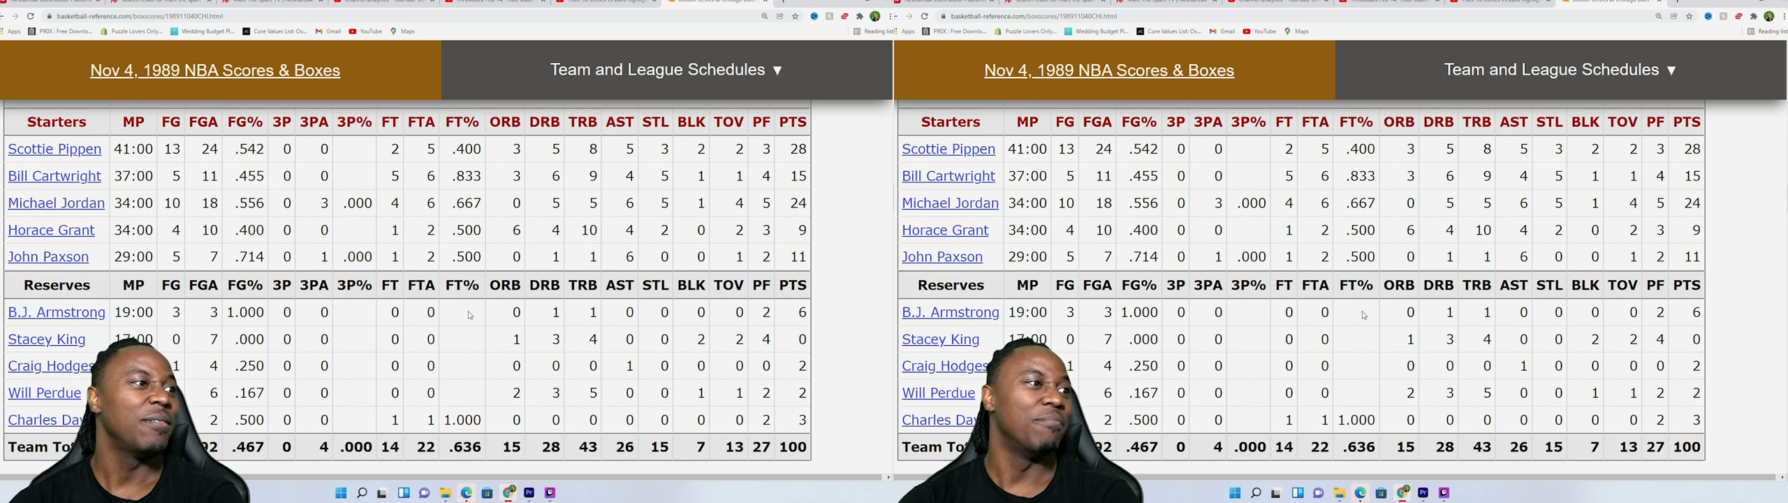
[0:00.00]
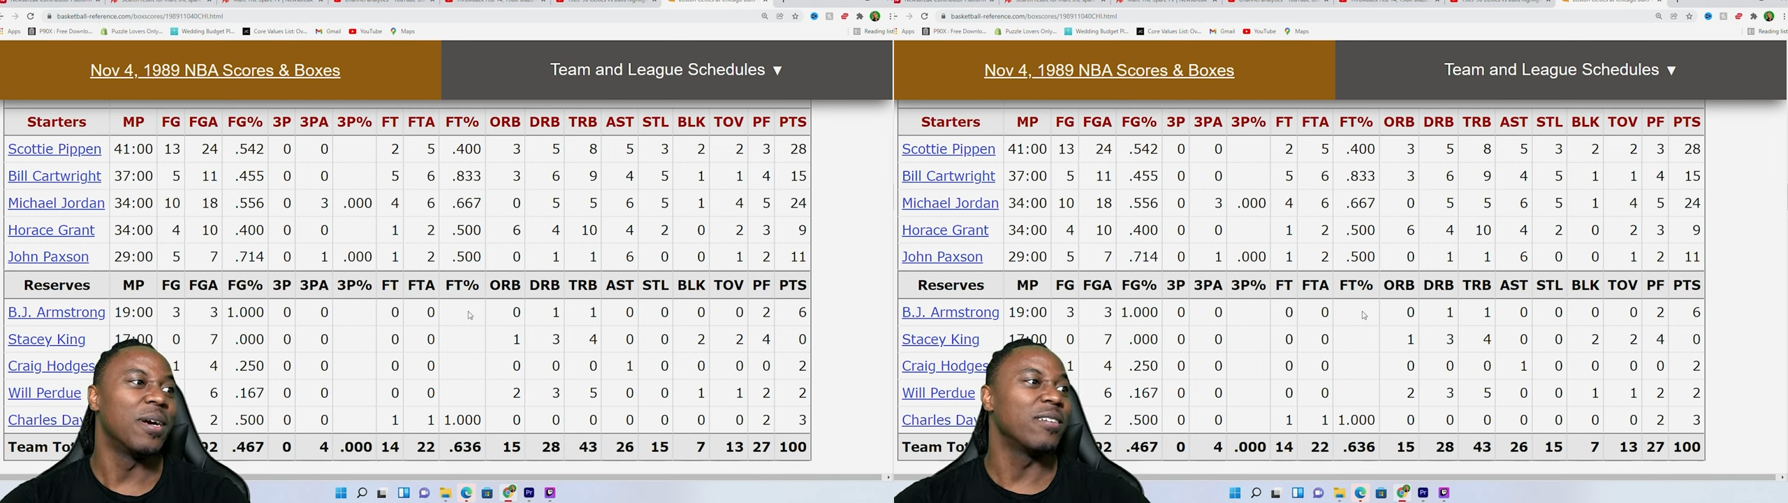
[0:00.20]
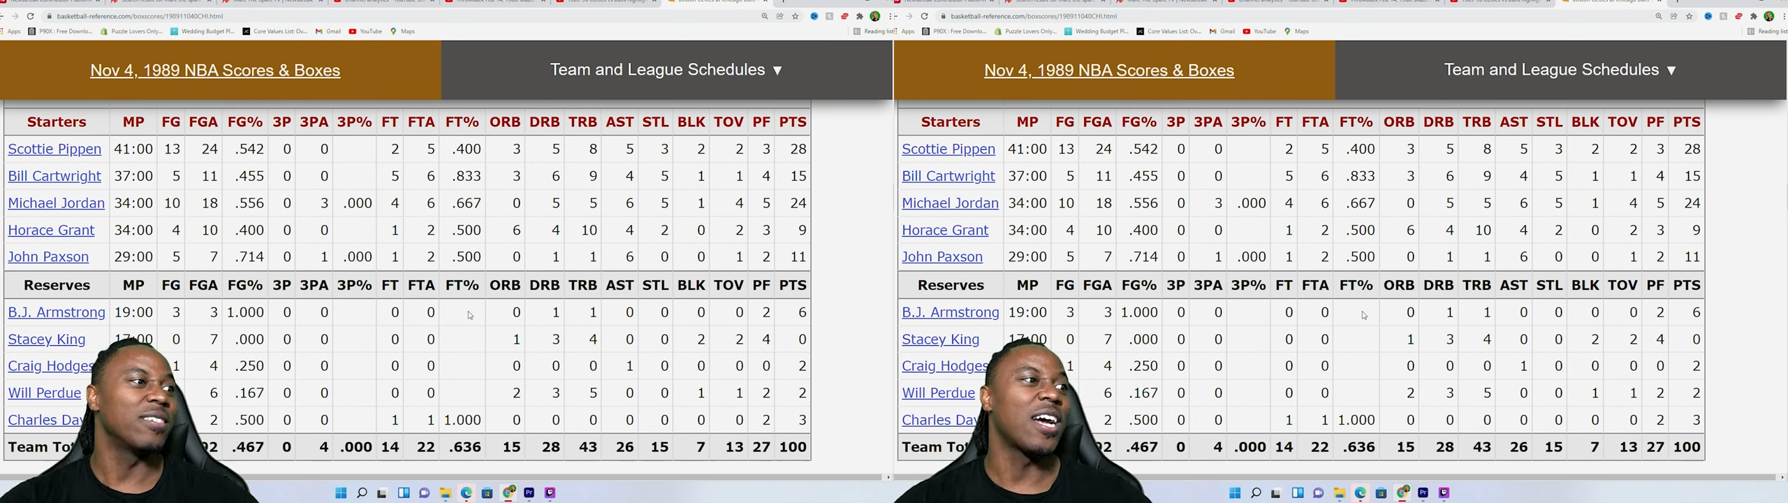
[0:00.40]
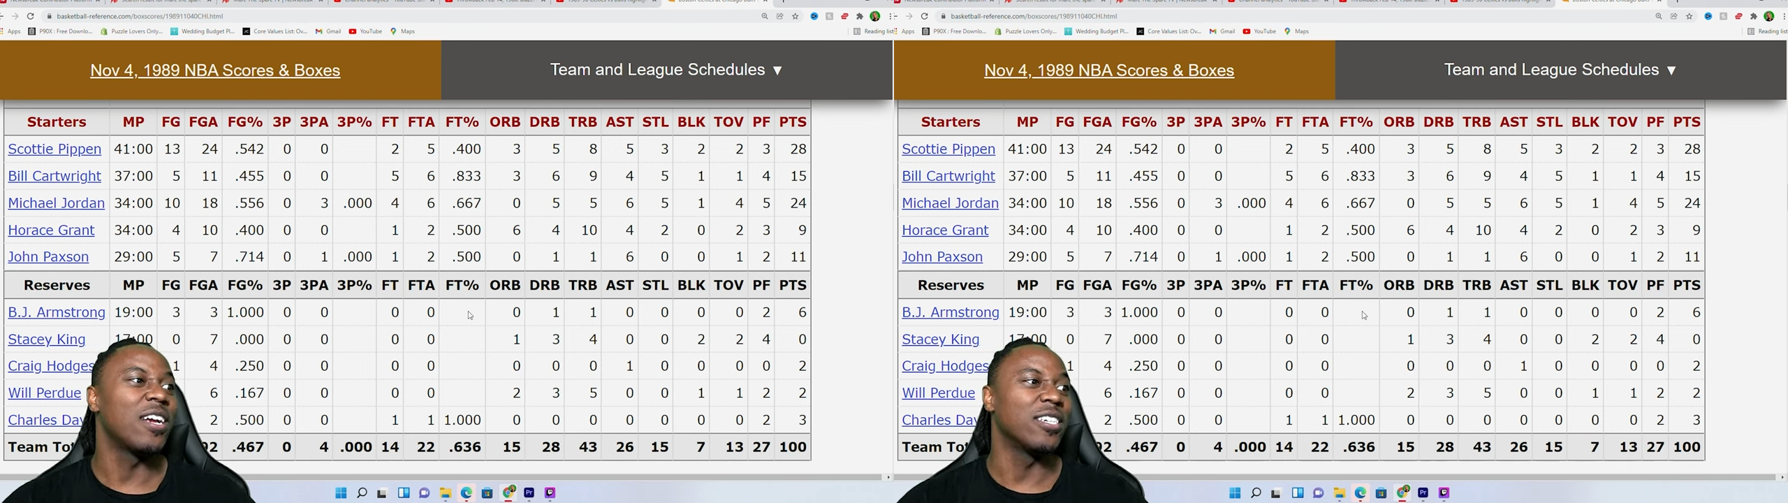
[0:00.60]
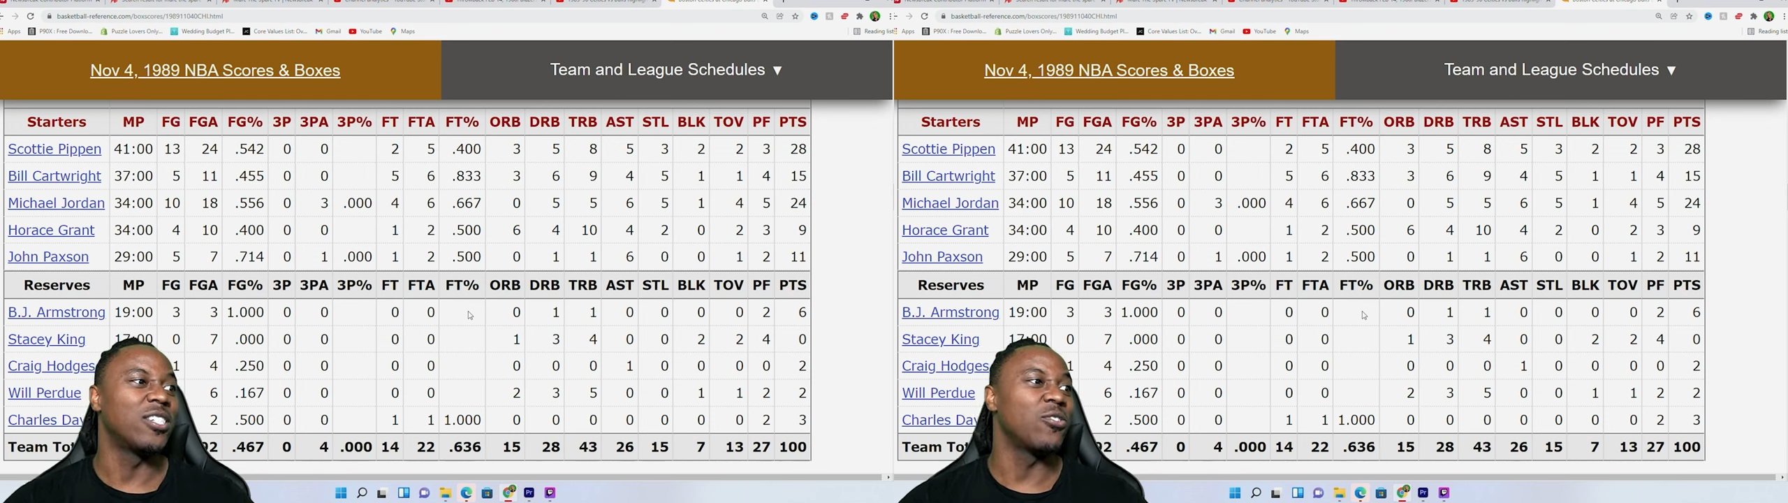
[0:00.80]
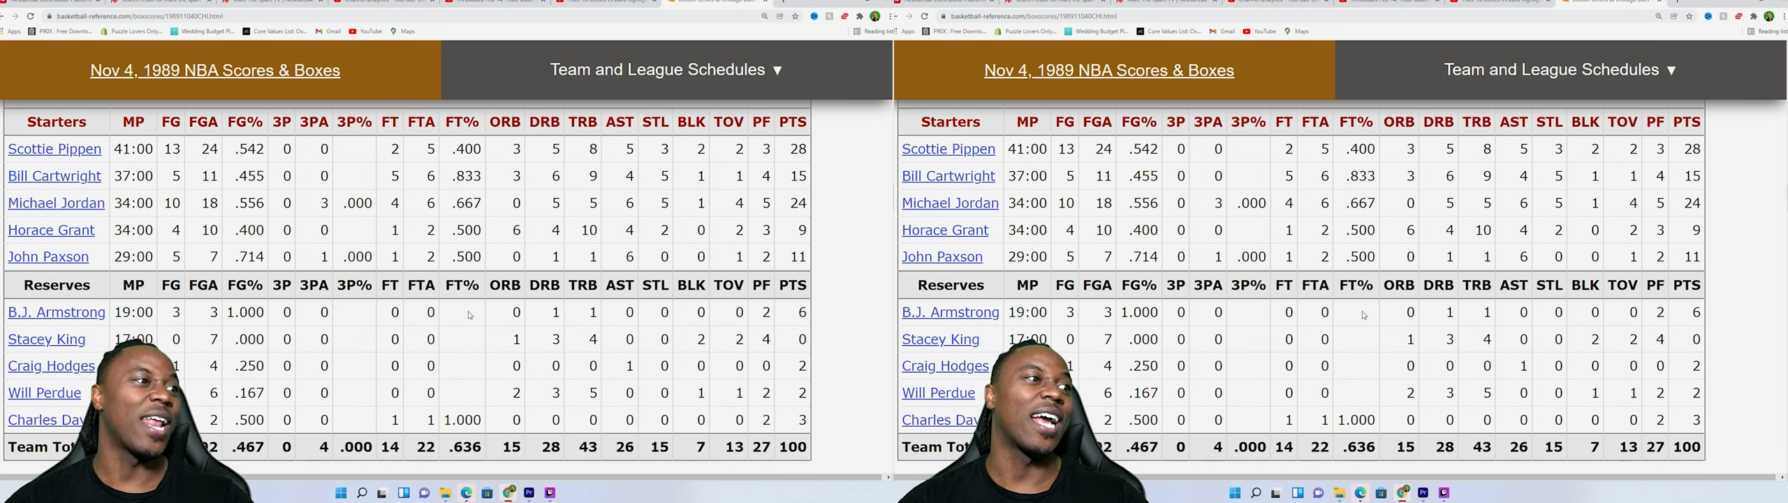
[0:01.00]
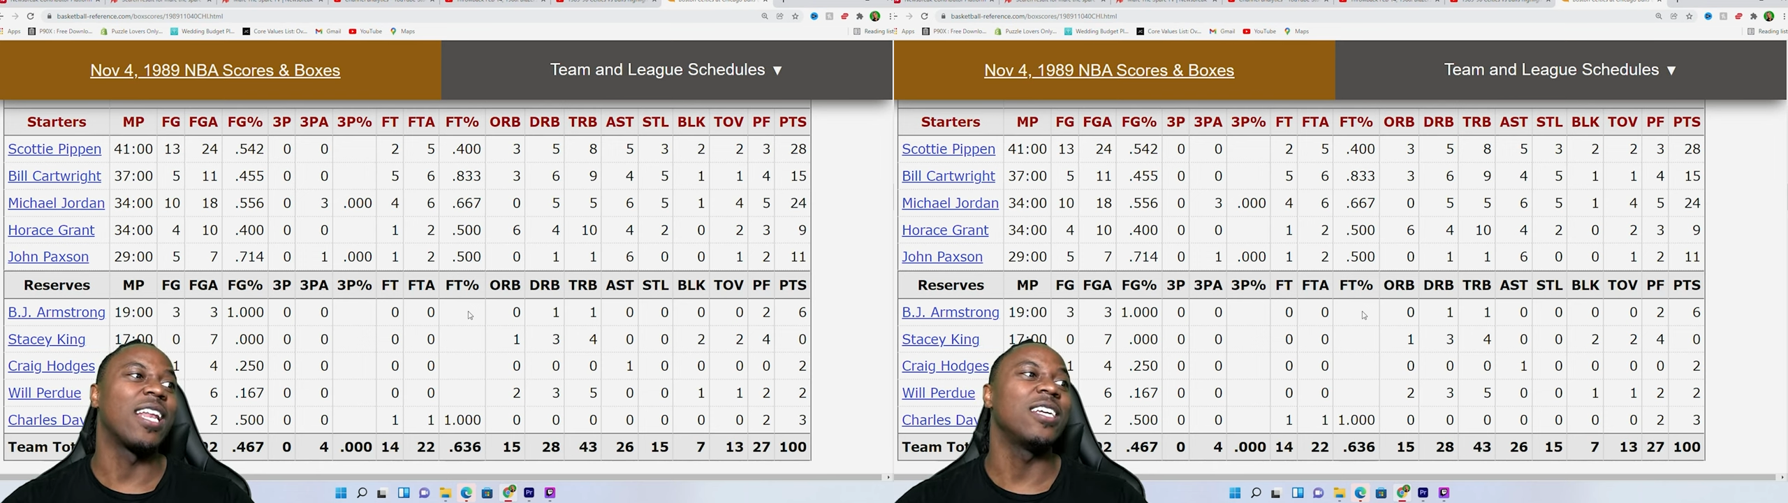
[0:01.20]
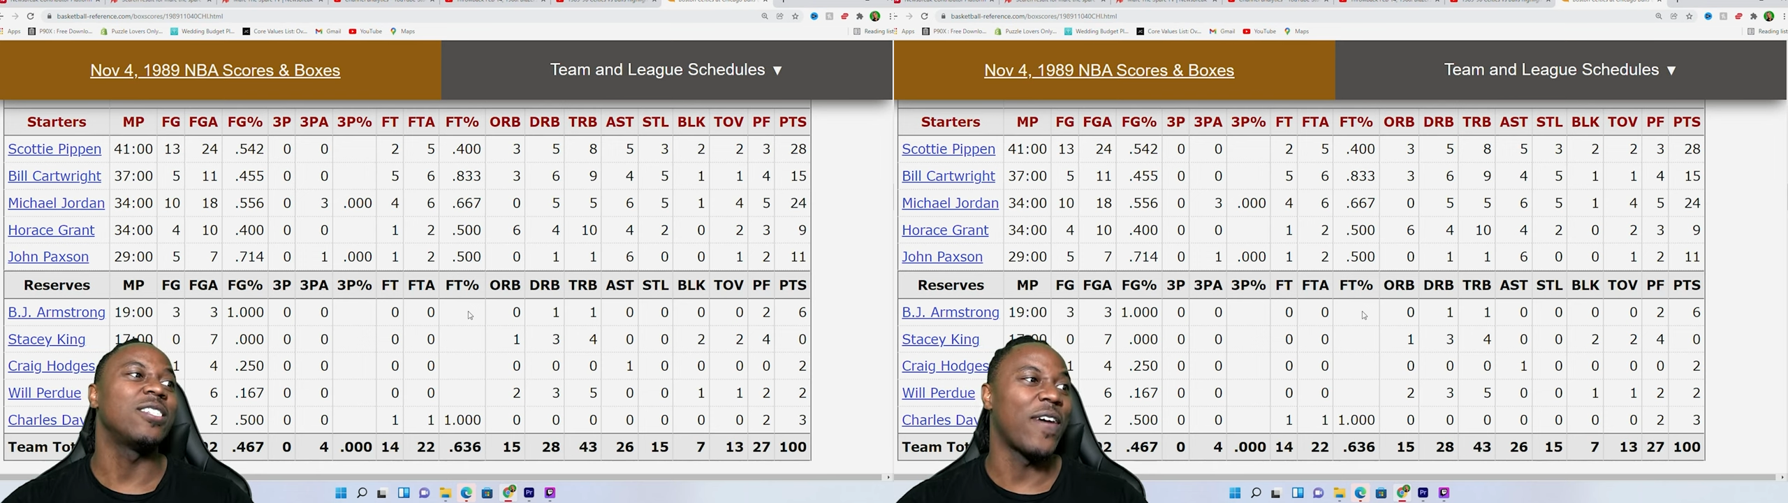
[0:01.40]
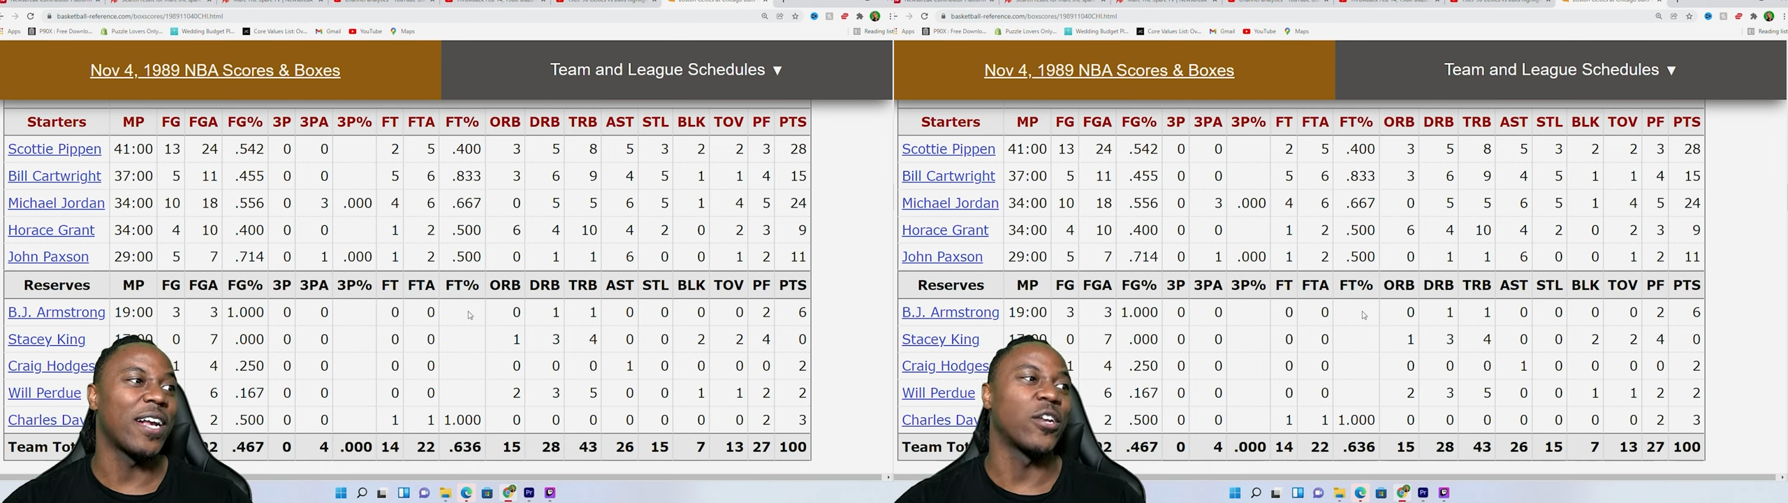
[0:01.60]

Bird's out here showing that clutch factor